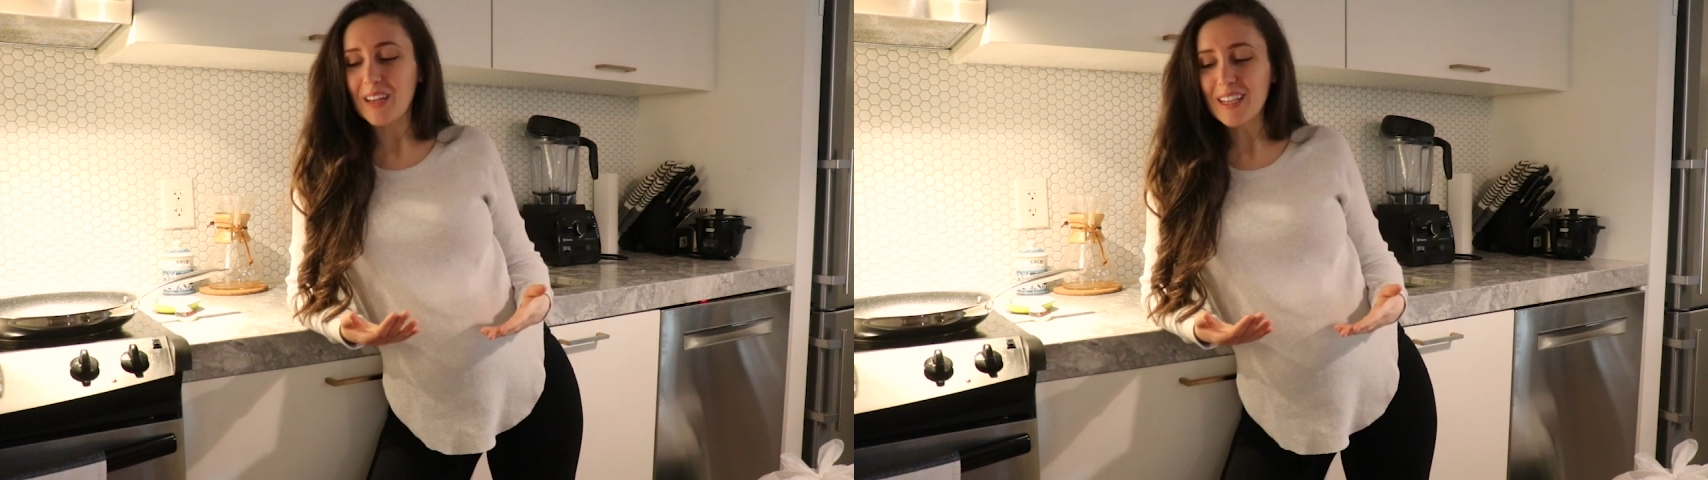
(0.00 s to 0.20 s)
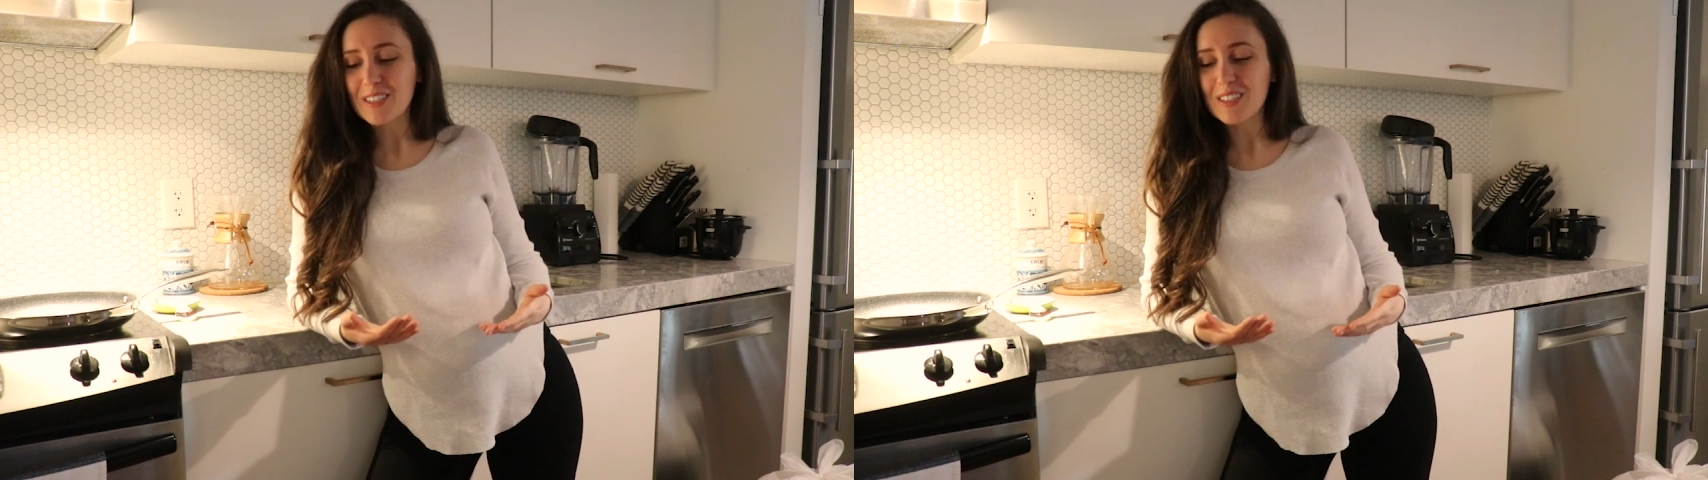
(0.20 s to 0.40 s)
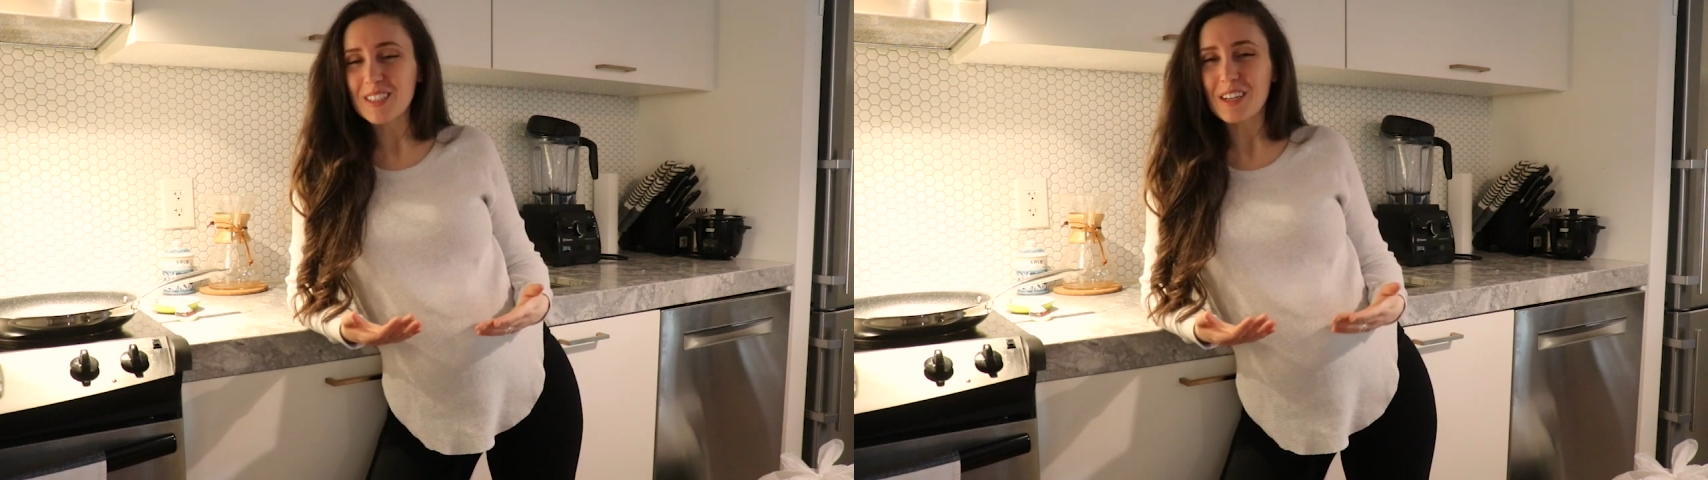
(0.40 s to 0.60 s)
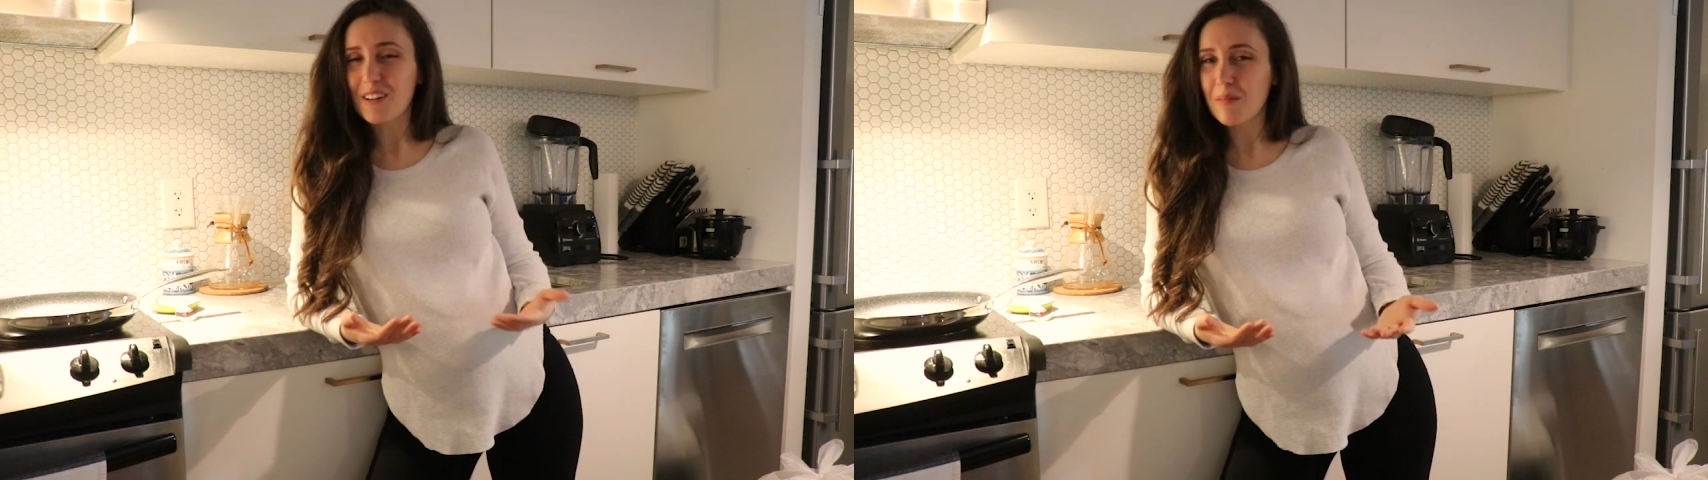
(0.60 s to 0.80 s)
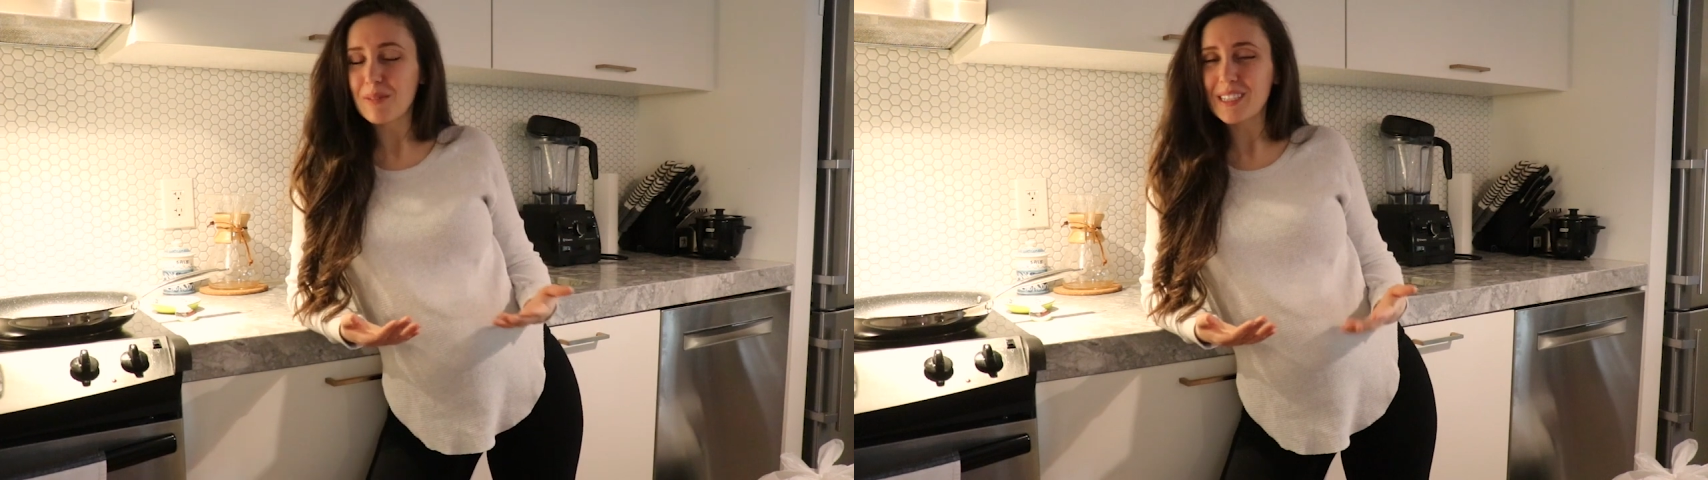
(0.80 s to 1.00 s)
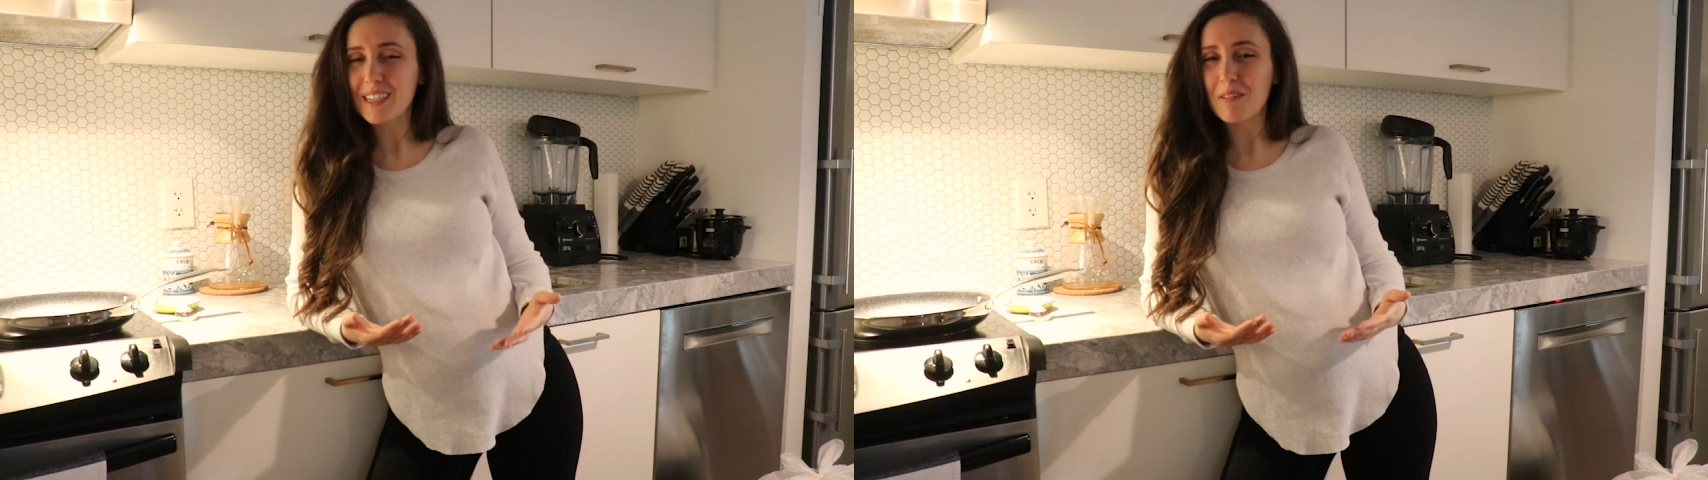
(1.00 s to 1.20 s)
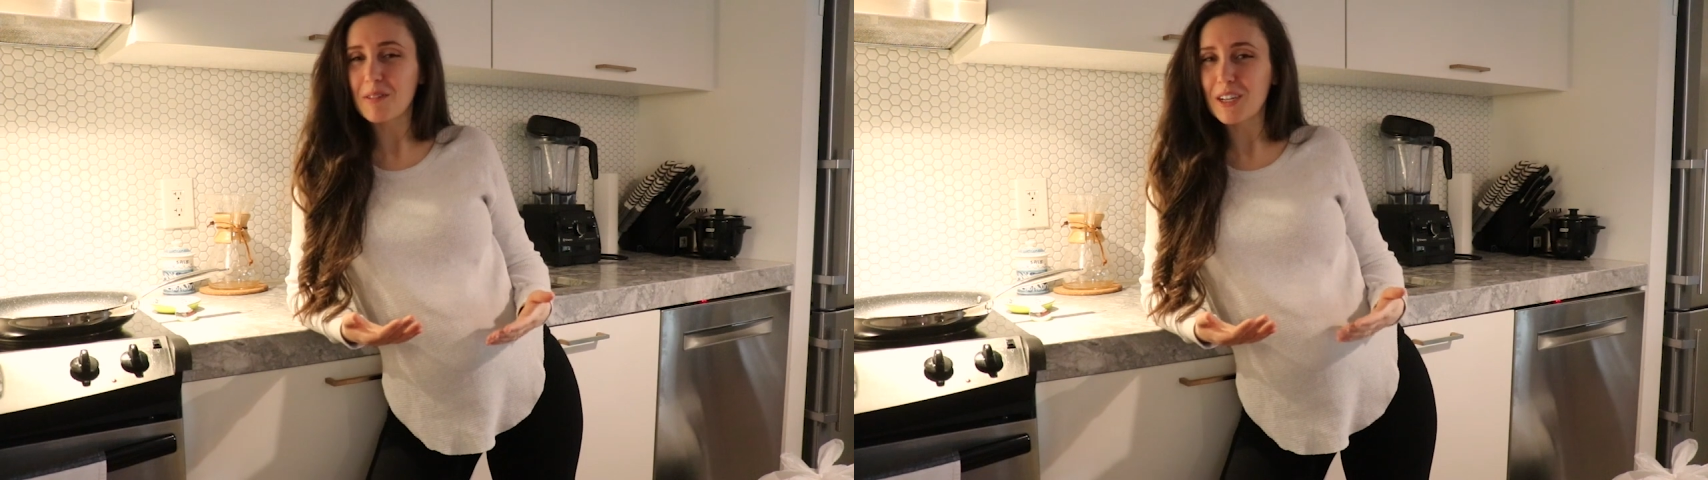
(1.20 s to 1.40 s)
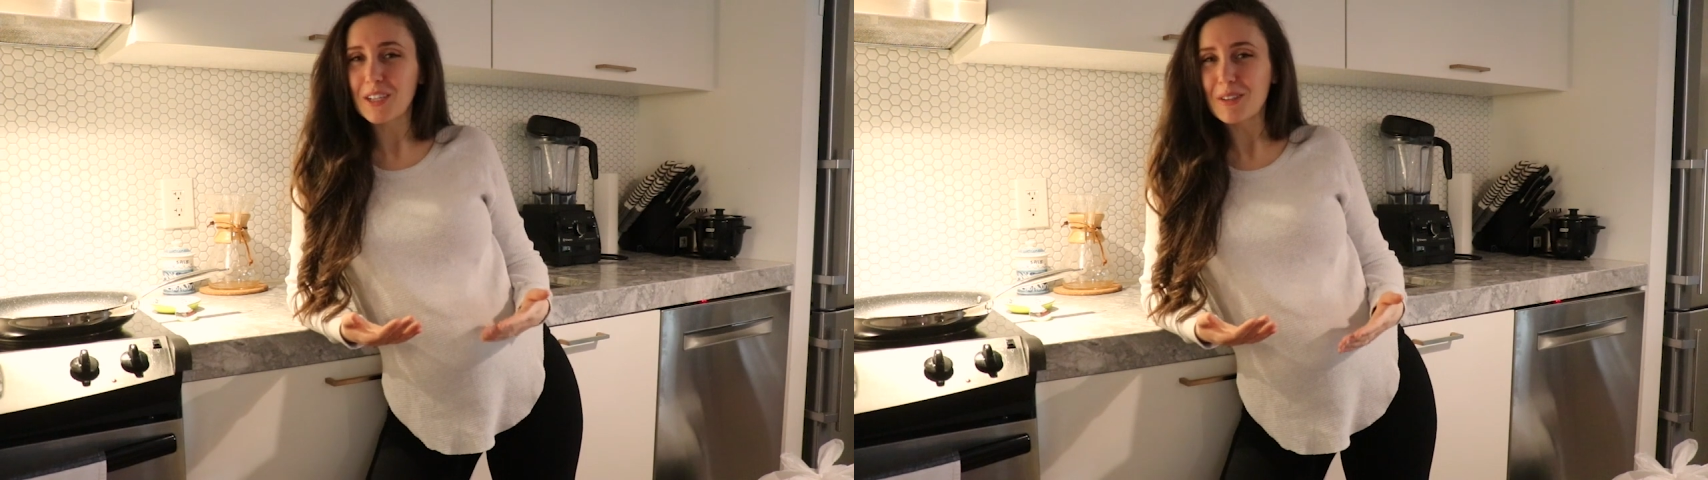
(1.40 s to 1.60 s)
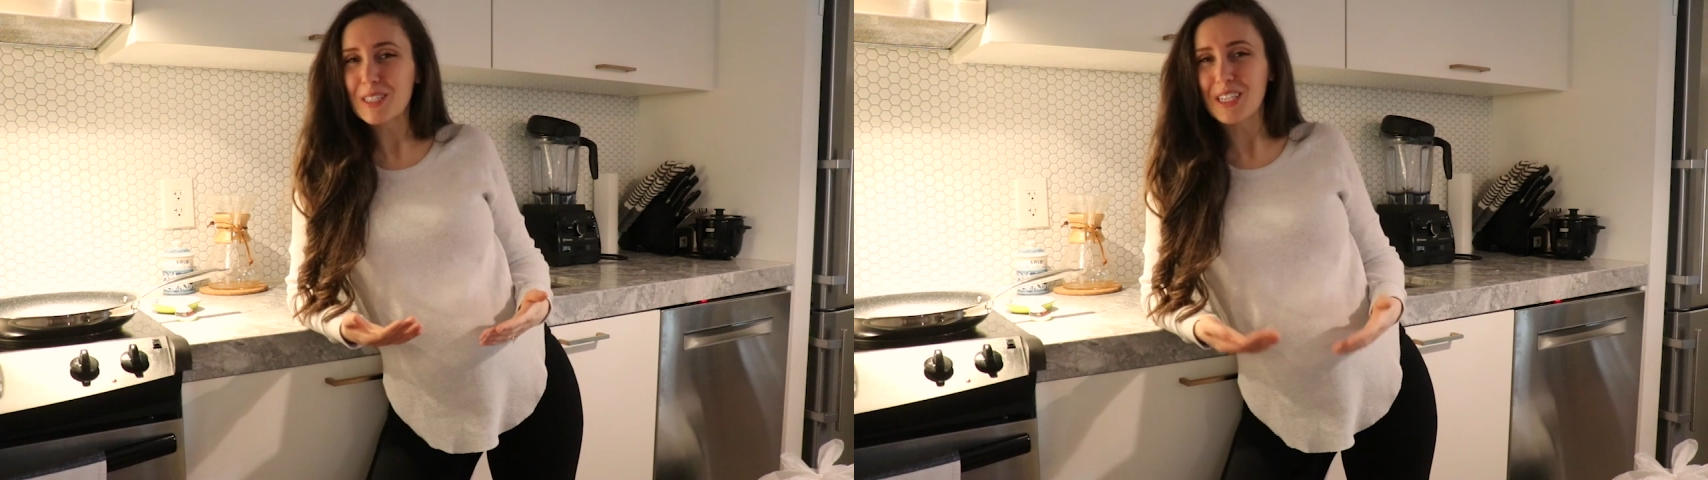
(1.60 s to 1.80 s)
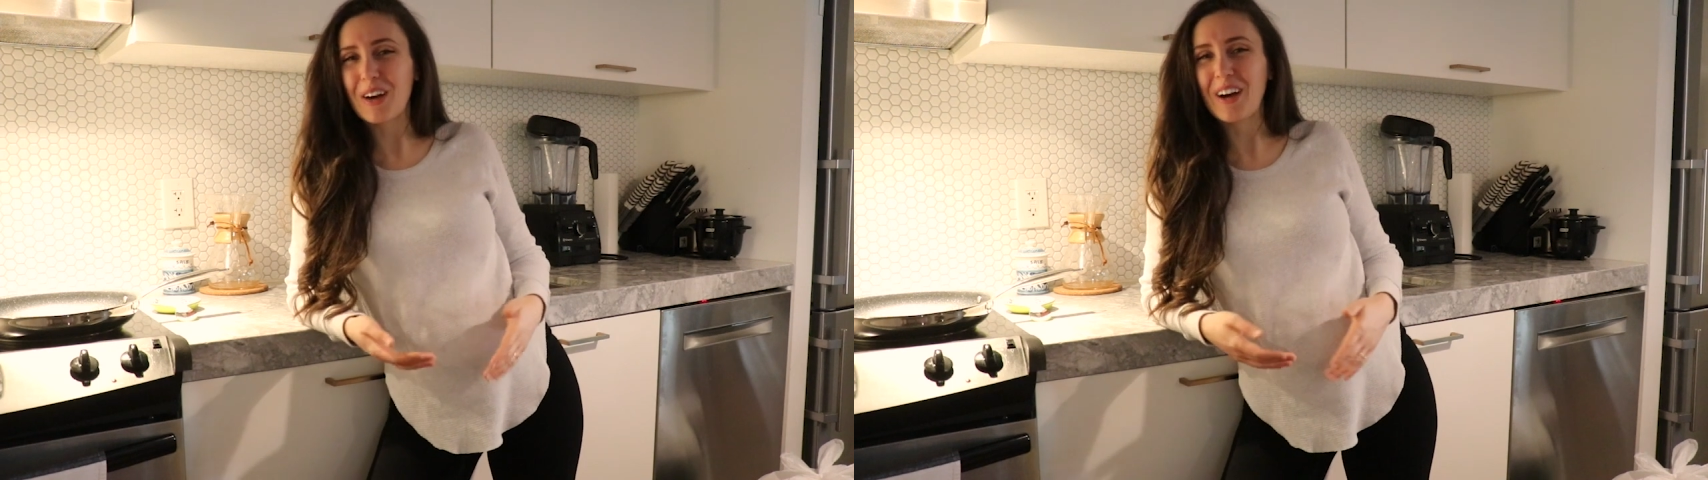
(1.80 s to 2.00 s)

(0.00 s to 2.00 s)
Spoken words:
that's just the crumpets that we're used to